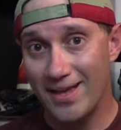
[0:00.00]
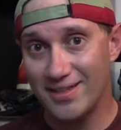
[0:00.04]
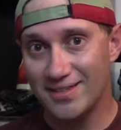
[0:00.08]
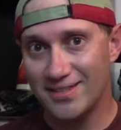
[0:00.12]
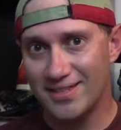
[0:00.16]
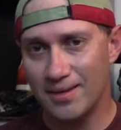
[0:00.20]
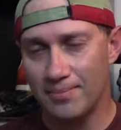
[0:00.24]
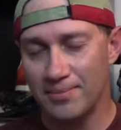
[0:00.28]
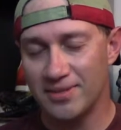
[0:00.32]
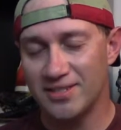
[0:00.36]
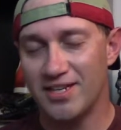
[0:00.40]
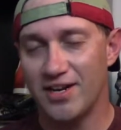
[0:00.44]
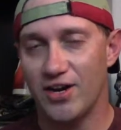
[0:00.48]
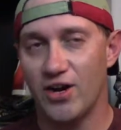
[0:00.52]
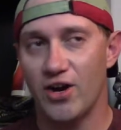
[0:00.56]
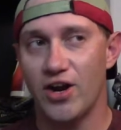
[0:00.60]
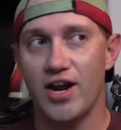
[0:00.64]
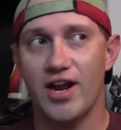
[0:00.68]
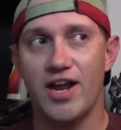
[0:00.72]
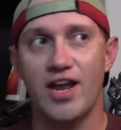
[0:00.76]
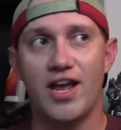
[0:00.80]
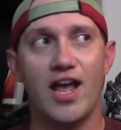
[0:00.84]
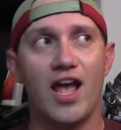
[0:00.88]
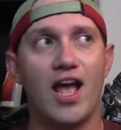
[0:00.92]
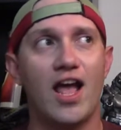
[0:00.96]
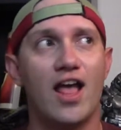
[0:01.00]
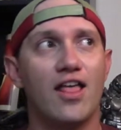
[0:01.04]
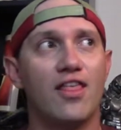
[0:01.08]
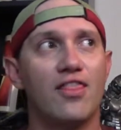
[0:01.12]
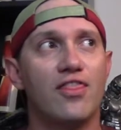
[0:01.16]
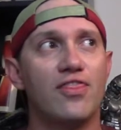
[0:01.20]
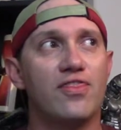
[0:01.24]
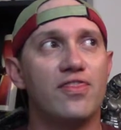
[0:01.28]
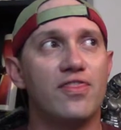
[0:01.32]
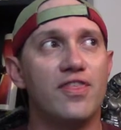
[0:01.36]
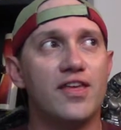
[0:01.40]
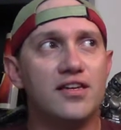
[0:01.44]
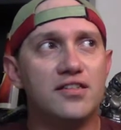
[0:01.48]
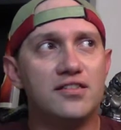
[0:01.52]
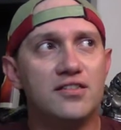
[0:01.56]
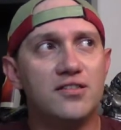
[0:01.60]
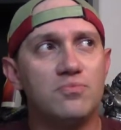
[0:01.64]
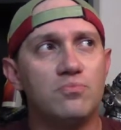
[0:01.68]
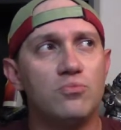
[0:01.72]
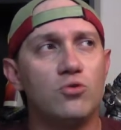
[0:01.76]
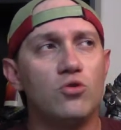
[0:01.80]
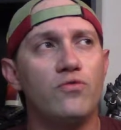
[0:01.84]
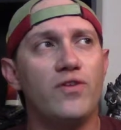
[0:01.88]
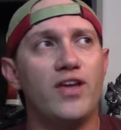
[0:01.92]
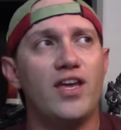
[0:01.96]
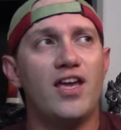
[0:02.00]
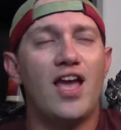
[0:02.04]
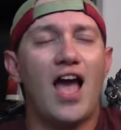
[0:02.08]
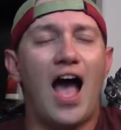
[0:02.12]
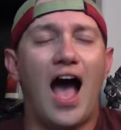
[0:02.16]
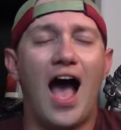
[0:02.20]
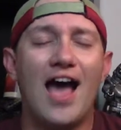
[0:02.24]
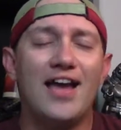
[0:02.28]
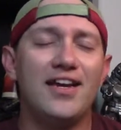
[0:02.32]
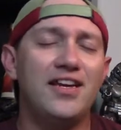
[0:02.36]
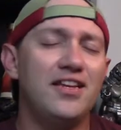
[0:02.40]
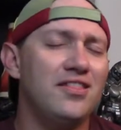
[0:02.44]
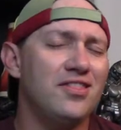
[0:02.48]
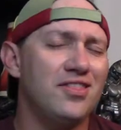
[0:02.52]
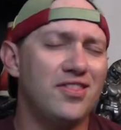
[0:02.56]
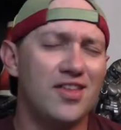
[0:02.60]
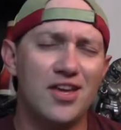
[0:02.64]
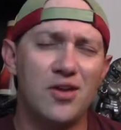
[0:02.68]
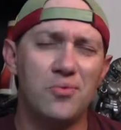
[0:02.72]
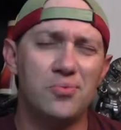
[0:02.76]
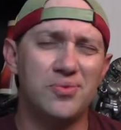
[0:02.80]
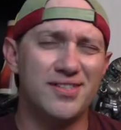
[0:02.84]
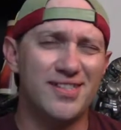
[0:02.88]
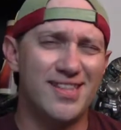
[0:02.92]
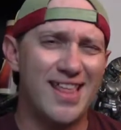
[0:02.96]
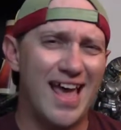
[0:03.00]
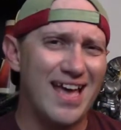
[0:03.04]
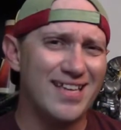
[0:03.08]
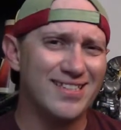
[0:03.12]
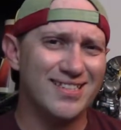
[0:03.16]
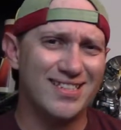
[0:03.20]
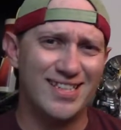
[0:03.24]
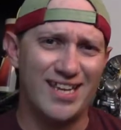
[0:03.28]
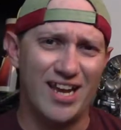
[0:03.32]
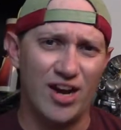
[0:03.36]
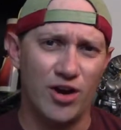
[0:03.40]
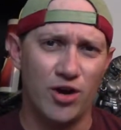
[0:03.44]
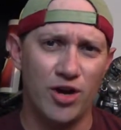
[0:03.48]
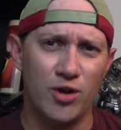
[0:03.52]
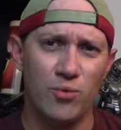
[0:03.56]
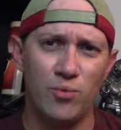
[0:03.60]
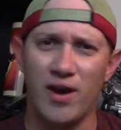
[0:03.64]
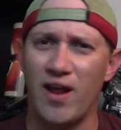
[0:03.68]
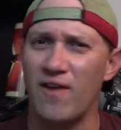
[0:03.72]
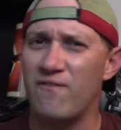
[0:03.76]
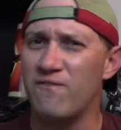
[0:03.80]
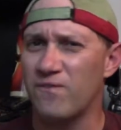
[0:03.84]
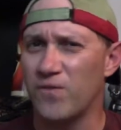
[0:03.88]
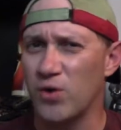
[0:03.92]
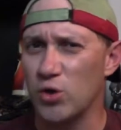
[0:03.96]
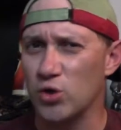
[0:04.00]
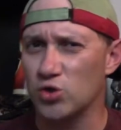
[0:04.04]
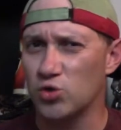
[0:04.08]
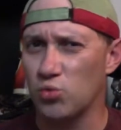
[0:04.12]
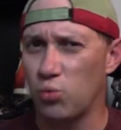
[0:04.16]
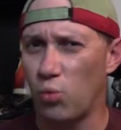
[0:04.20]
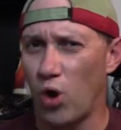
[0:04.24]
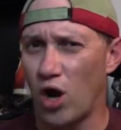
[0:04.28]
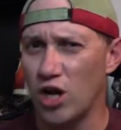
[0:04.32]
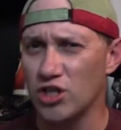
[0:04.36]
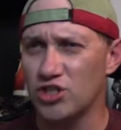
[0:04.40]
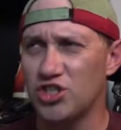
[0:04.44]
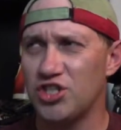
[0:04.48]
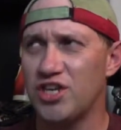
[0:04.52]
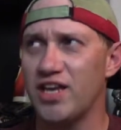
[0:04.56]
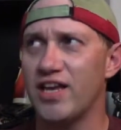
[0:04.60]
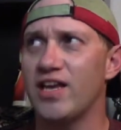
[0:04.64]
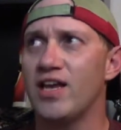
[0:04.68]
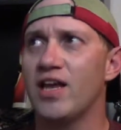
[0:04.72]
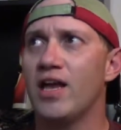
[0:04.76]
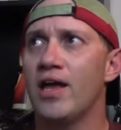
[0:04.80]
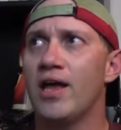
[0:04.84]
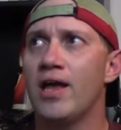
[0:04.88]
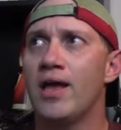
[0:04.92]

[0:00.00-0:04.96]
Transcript: Sematary. This movie, I didn't think it was that scary when I first watched it.